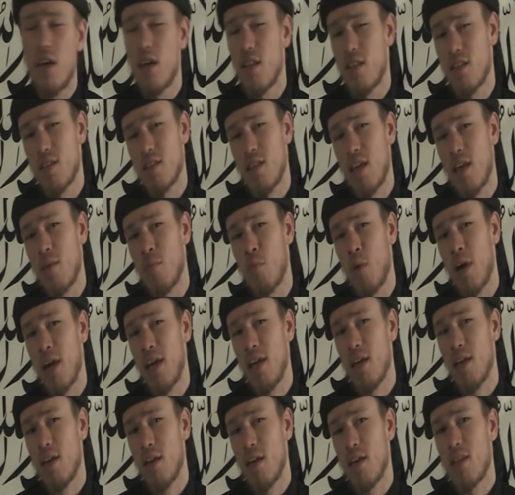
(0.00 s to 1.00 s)
The same
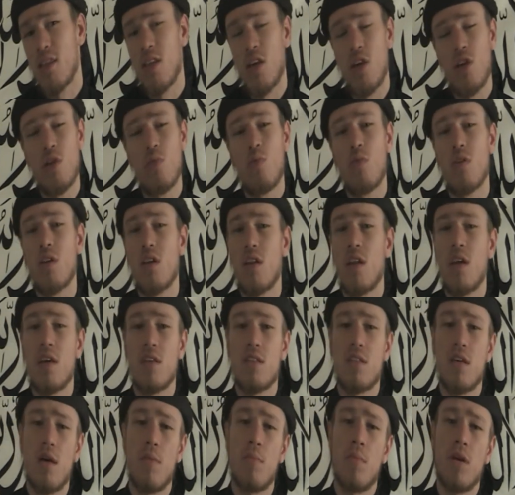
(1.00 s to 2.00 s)
way that you wouldn't let
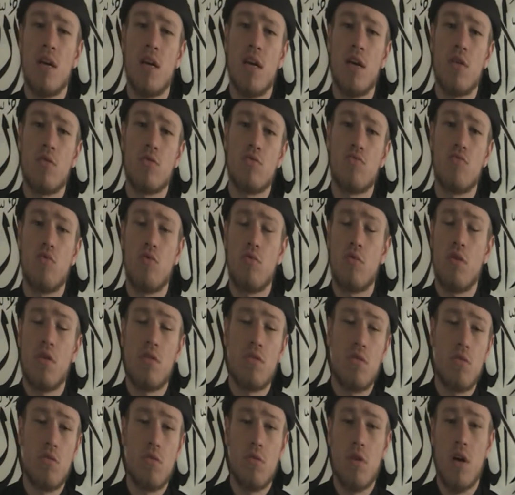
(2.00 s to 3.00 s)
somebody else rule your
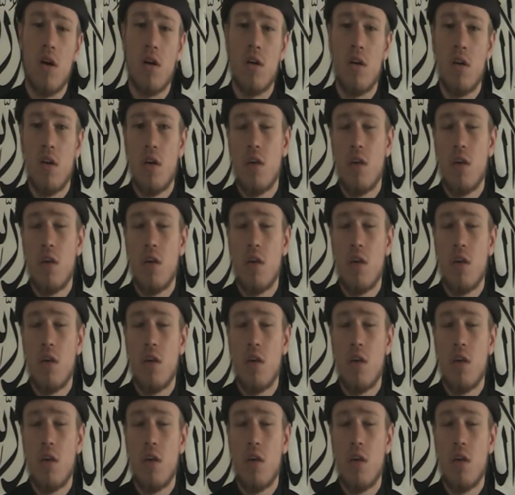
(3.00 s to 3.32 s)
daughter.